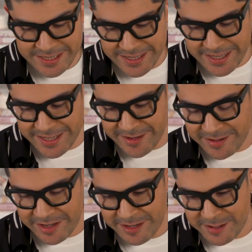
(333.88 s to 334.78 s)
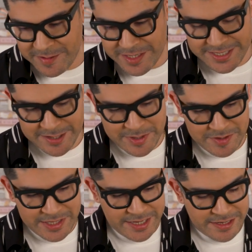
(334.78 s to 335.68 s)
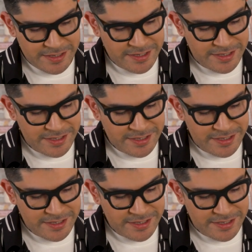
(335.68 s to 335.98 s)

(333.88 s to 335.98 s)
I, I don't I don't know what to say about that.